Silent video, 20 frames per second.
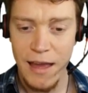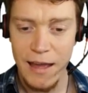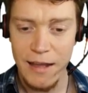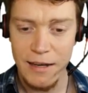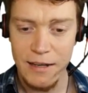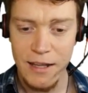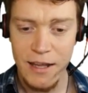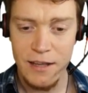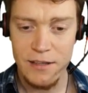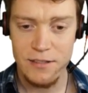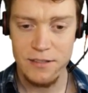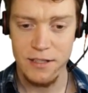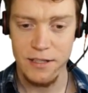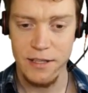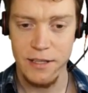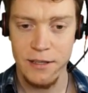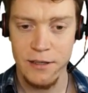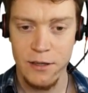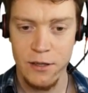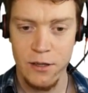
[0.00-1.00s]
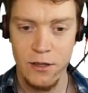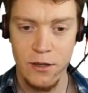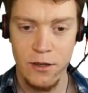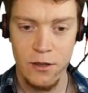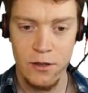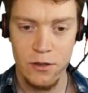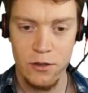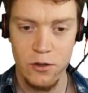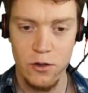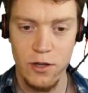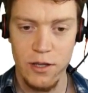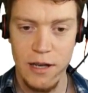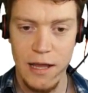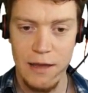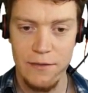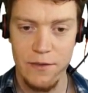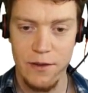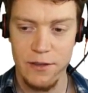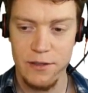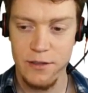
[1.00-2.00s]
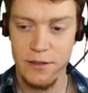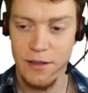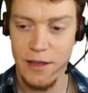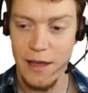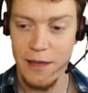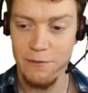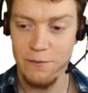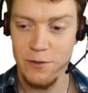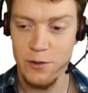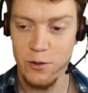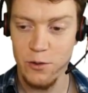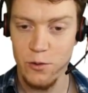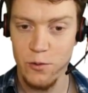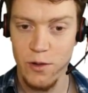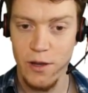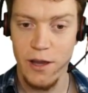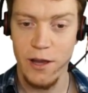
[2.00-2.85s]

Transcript: And lastly, you can have a view